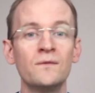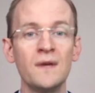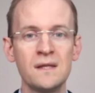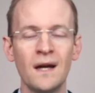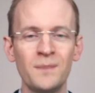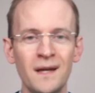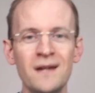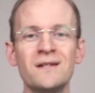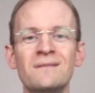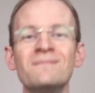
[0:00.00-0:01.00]
visa
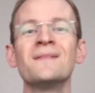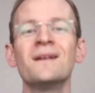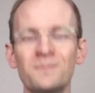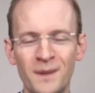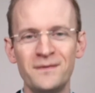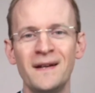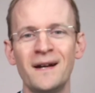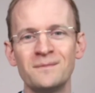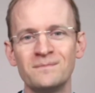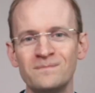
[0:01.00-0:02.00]
application. Bye for now.